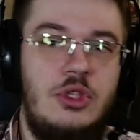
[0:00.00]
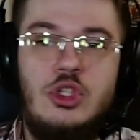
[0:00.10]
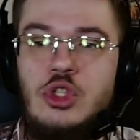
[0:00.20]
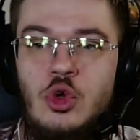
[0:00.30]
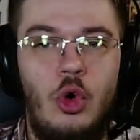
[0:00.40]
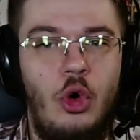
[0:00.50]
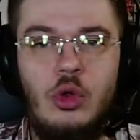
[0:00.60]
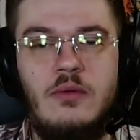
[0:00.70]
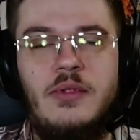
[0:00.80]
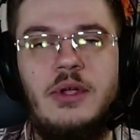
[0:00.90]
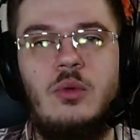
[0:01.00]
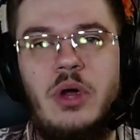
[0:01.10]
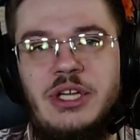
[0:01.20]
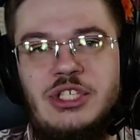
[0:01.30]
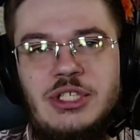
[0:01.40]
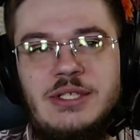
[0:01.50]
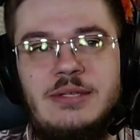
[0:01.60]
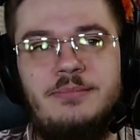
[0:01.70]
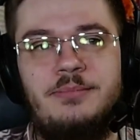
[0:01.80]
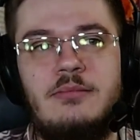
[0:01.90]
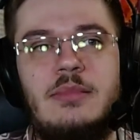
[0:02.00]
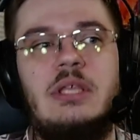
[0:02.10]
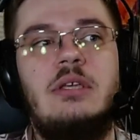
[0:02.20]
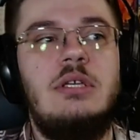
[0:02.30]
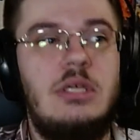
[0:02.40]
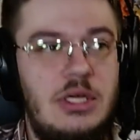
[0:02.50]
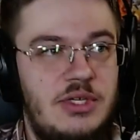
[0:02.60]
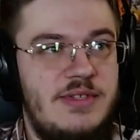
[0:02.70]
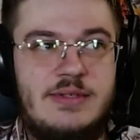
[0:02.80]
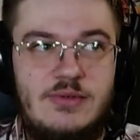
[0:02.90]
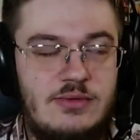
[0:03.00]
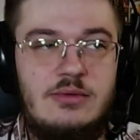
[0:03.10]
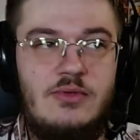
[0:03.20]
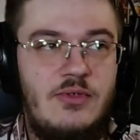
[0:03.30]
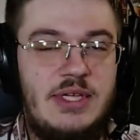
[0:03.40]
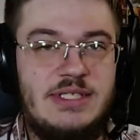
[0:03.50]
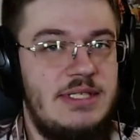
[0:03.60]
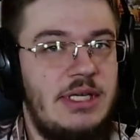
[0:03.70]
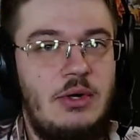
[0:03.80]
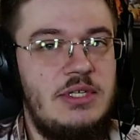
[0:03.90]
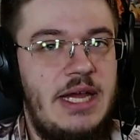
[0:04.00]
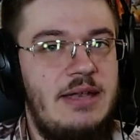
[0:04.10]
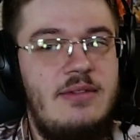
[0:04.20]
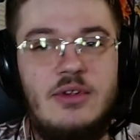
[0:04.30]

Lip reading: to all of the questions. Because that's Attack on Titan.